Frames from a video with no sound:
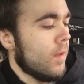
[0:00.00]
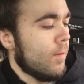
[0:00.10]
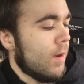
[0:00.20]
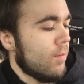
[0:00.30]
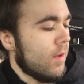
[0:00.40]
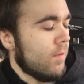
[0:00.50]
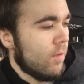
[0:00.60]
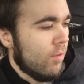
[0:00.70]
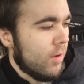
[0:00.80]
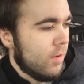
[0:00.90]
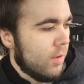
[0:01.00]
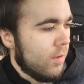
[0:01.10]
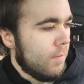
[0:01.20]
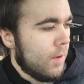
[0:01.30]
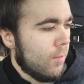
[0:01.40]
I mean, I would definitely could drink it
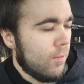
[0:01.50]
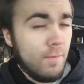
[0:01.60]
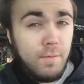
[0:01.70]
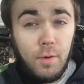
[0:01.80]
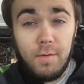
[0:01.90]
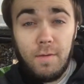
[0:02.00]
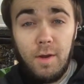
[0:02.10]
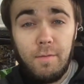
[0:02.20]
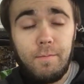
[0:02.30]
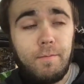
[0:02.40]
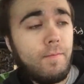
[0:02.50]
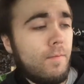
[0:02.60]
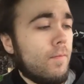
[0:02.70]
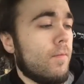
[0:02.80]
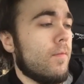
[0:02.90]
again. I think it was a 4 out of 5
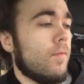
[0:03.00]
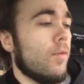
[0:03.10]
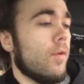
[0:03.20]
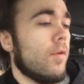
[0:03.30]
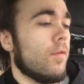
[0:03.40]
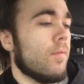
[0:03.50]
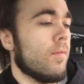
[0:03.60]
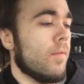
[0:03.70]
for what it is.